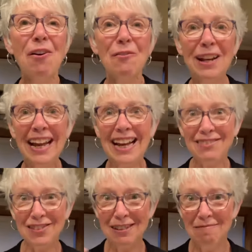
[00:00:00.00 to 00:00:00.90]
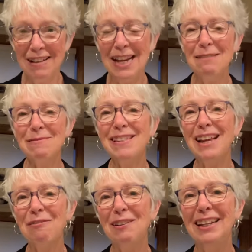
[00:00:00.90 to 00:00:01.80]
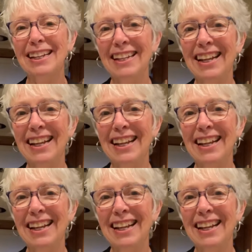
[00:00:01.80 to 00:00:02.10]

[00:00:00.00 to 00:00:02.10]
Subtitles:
we have some names that we can